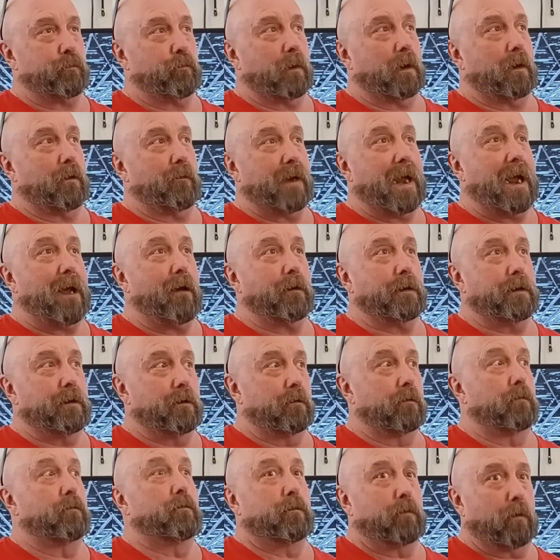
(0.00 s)
Well, now
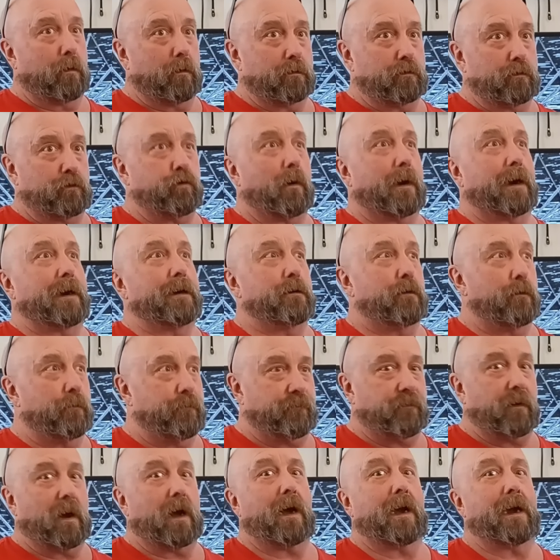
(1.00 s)
you're trying to
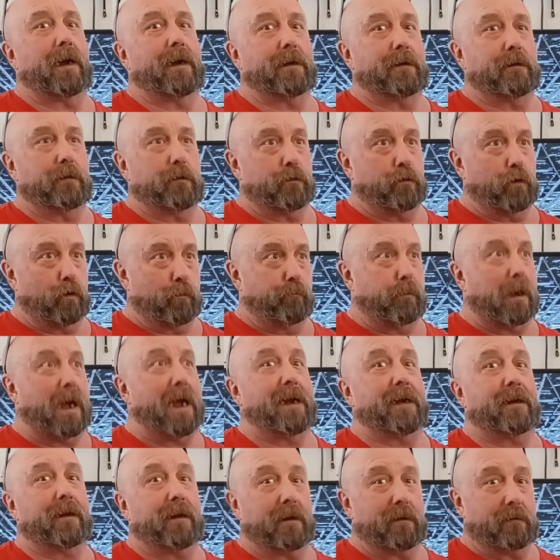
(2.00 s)
find your
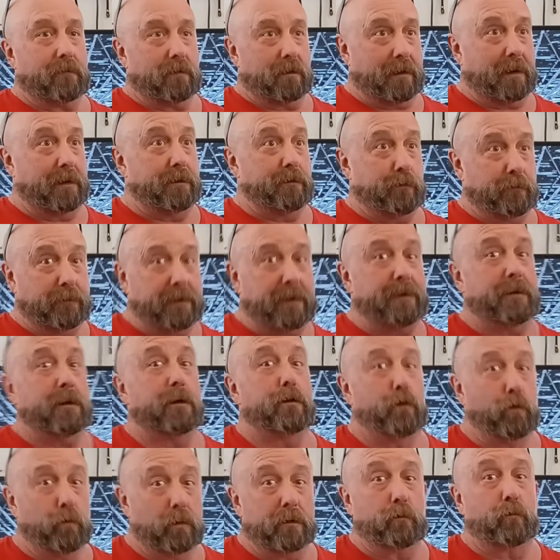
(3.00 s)
bike, and you need to
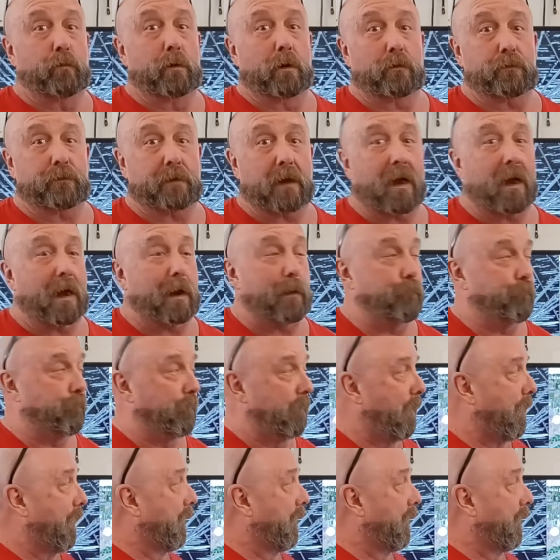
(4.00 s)
do it in real time.